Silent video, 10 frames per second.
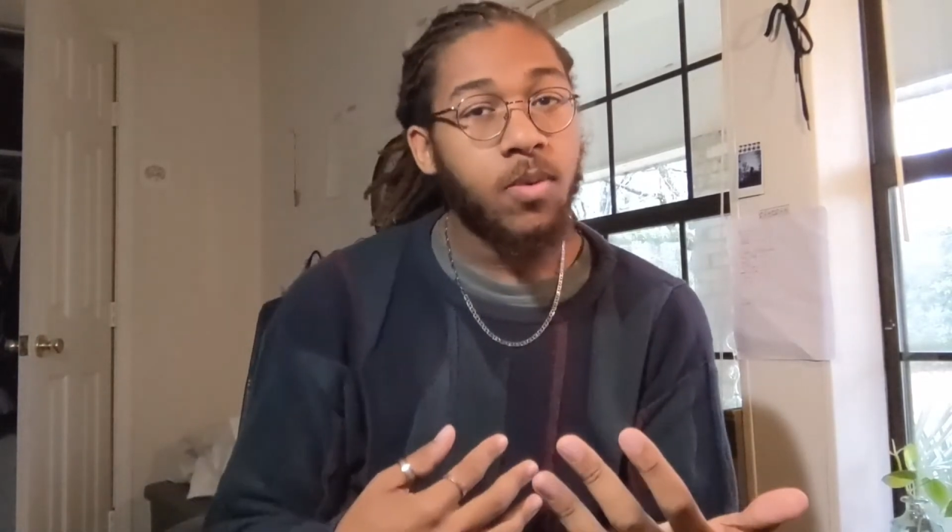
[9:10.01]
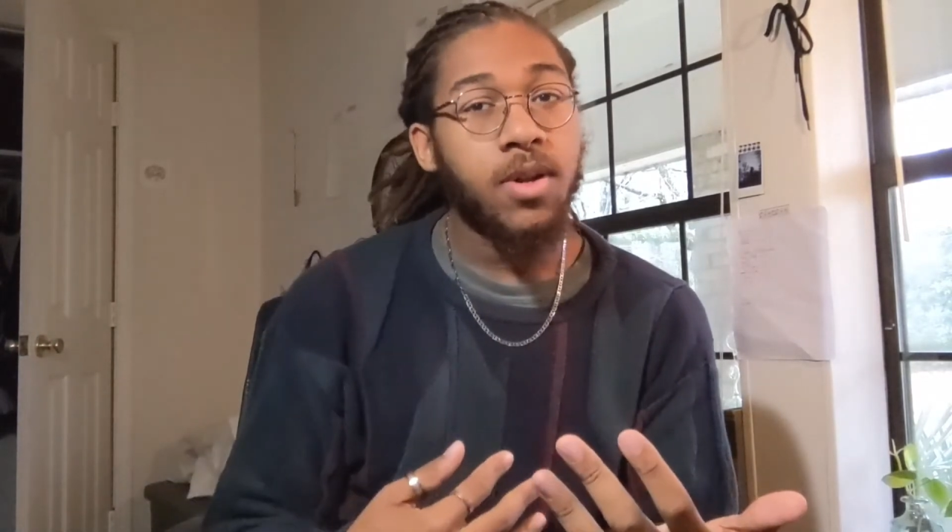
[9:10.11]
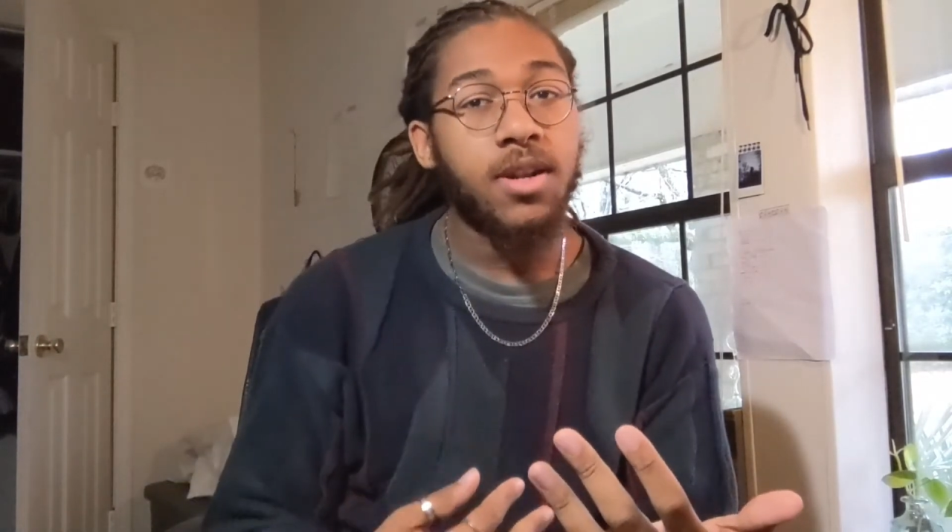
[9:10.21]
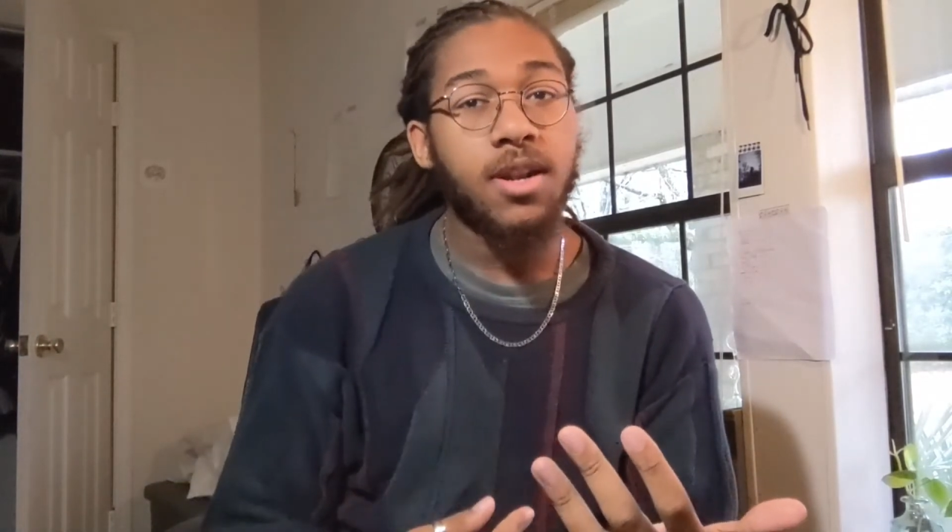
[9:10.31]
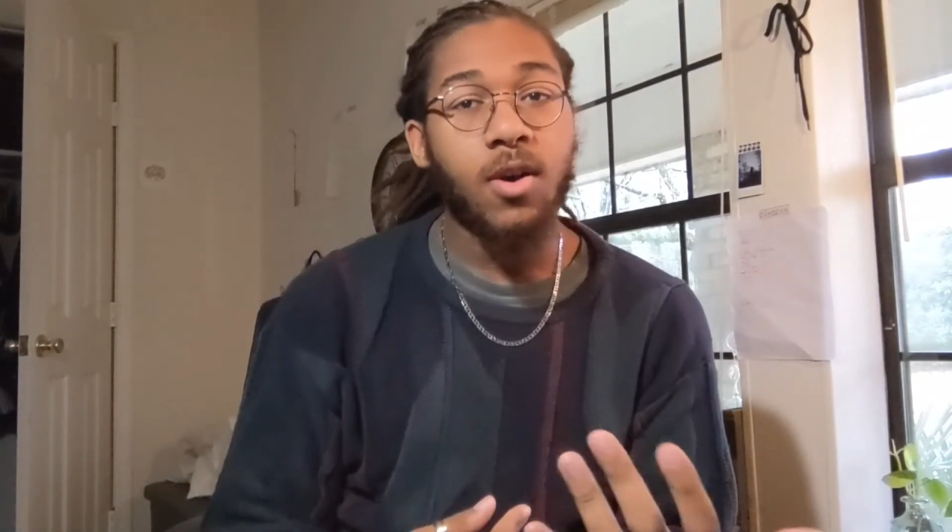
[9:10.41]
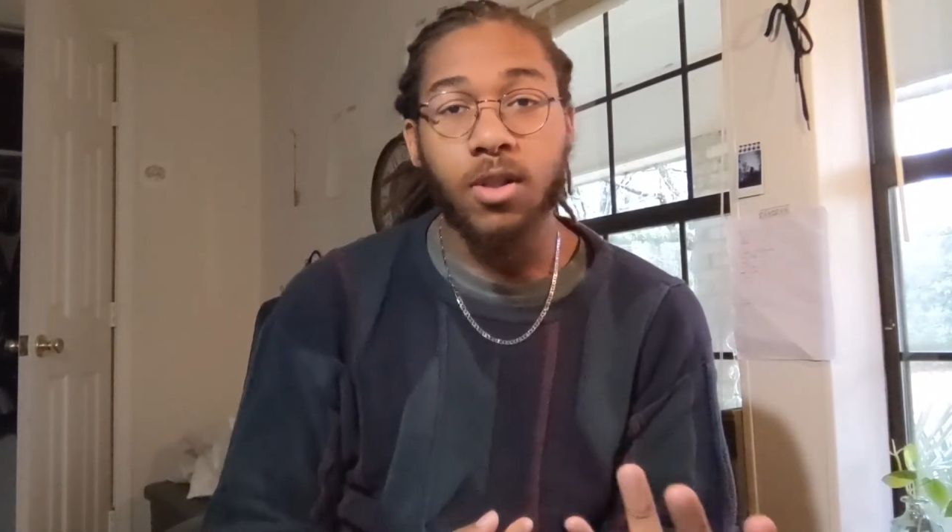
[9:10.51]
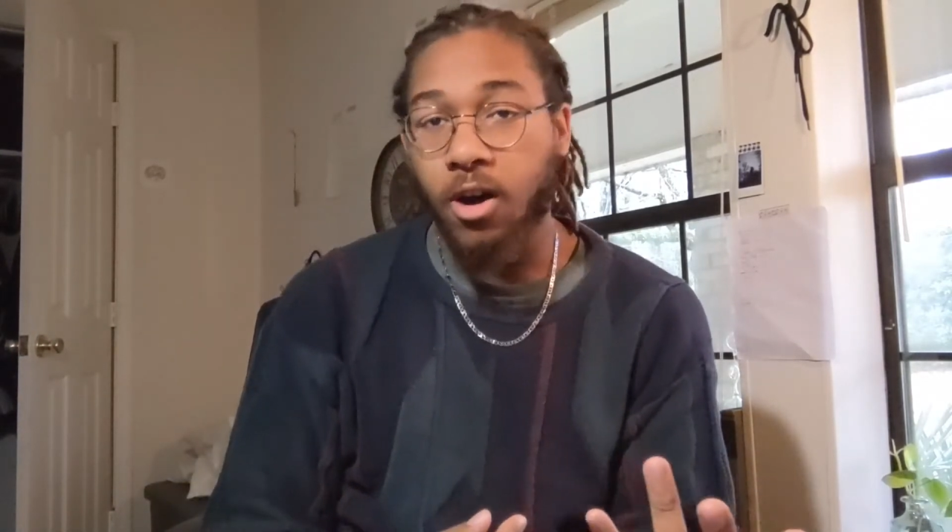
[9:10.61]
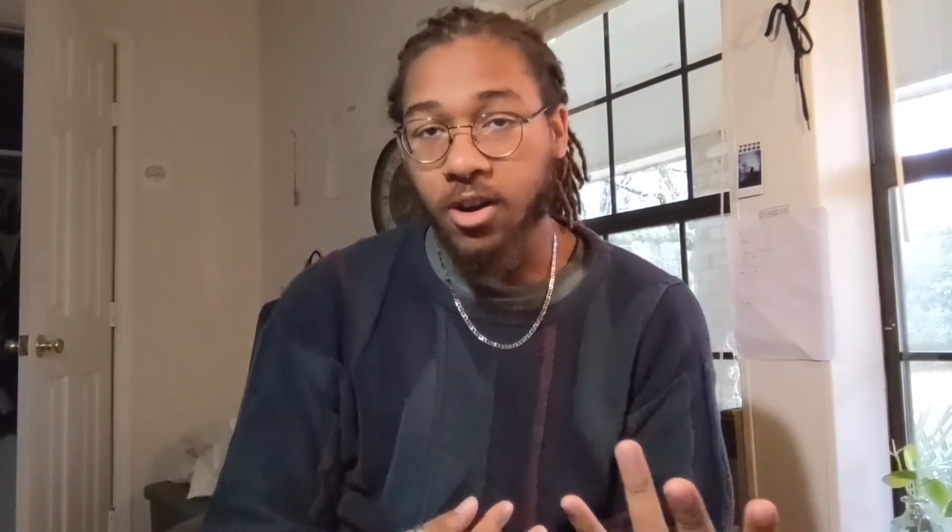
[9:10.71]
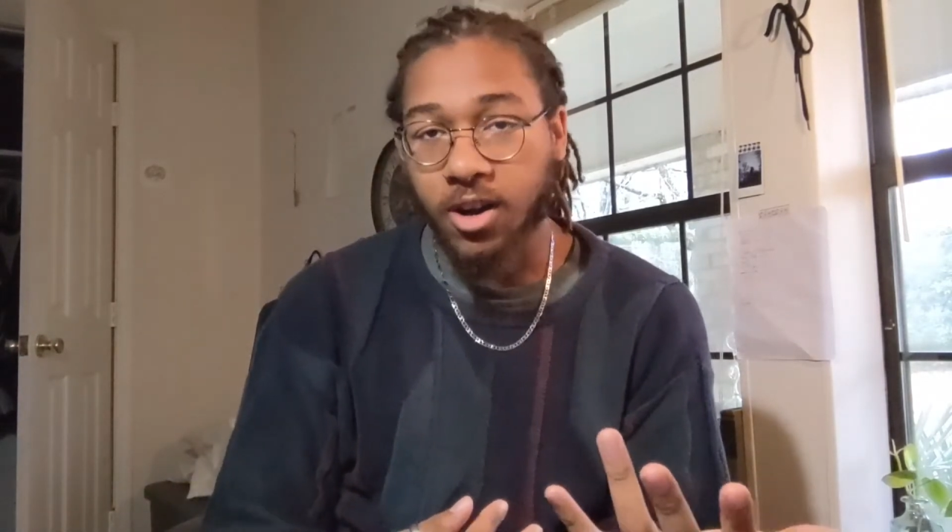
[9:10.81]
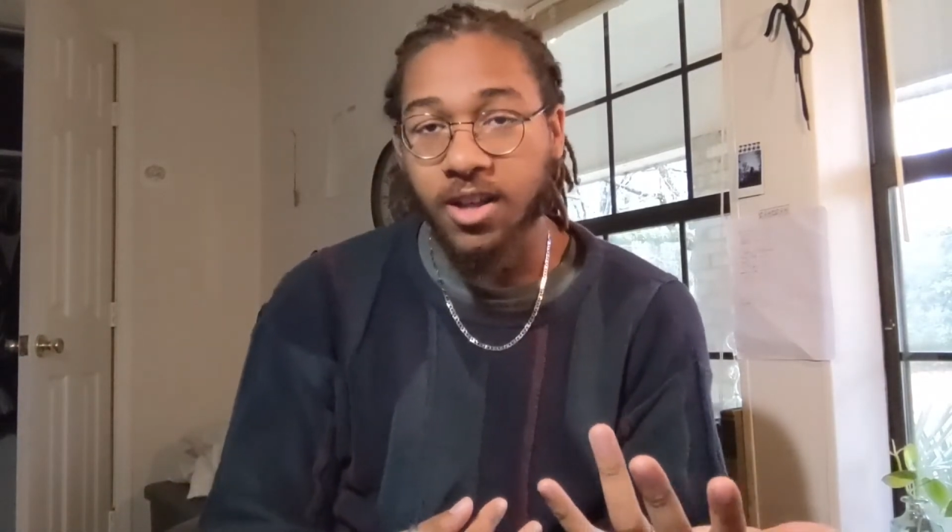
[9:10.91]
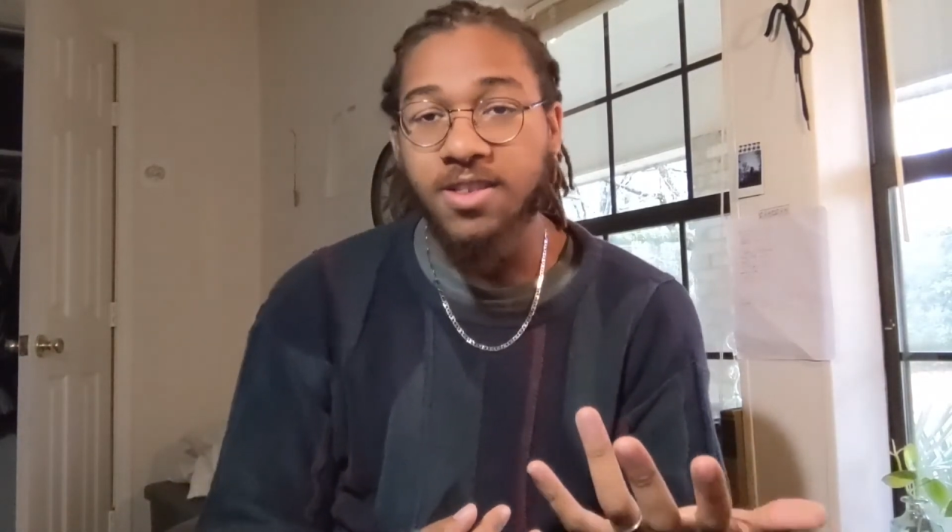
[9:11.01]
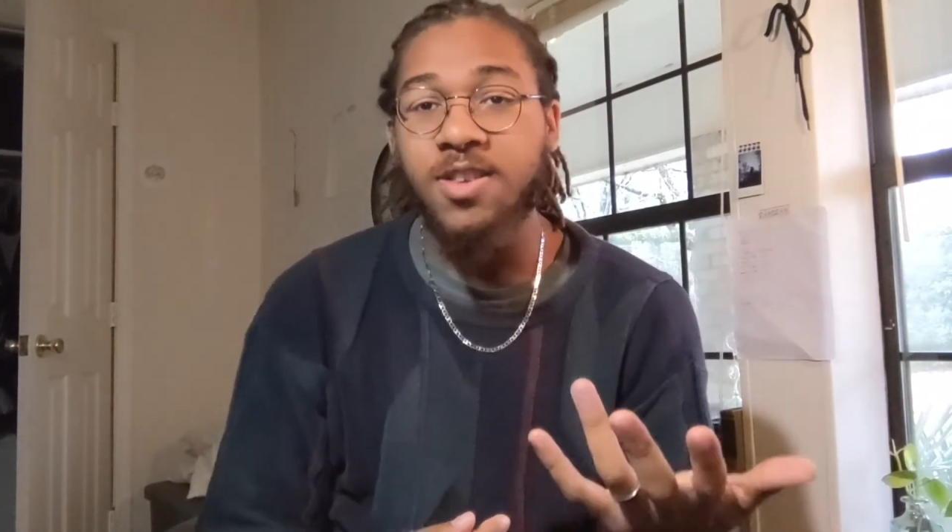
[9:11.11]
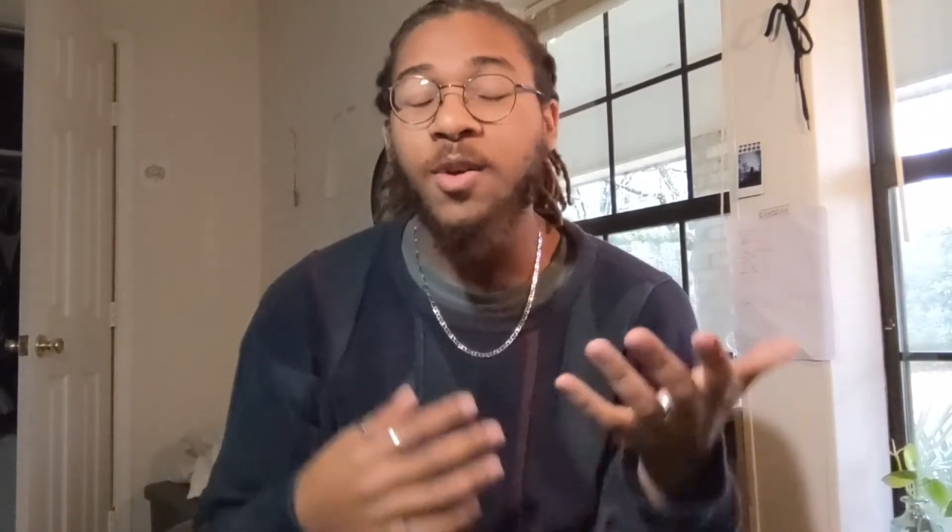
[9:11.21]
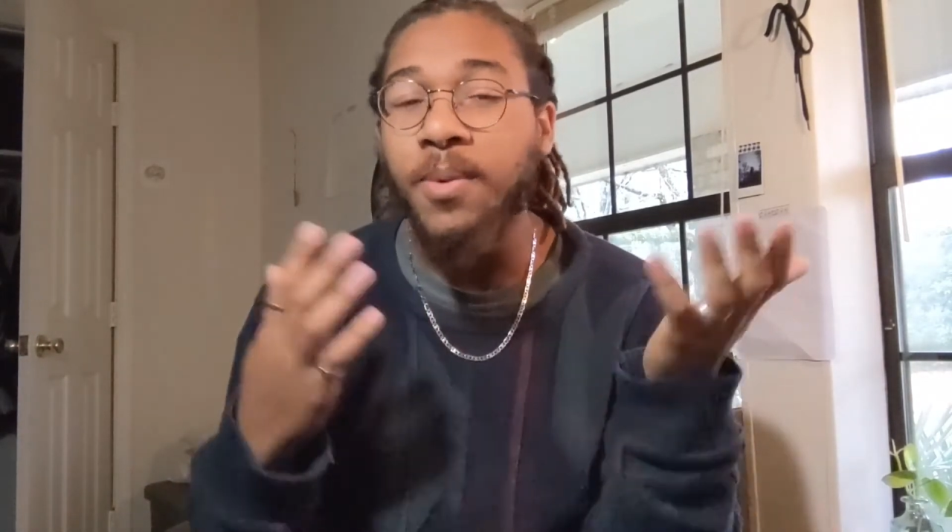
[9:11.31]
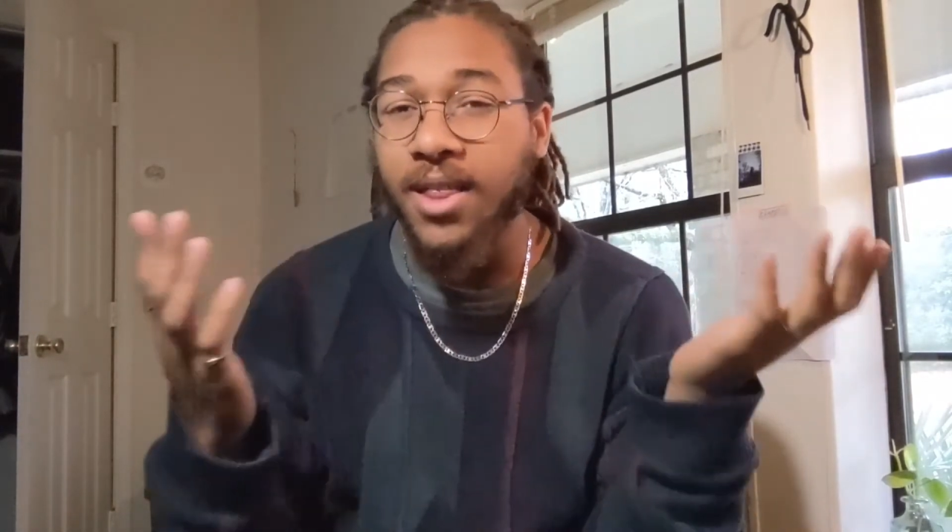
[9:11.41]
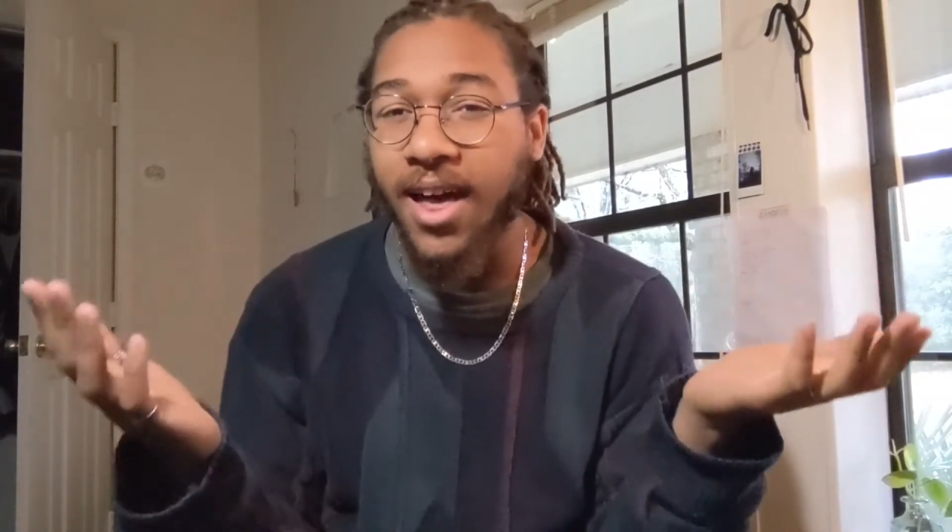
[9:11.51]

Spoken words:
would no longer consume it.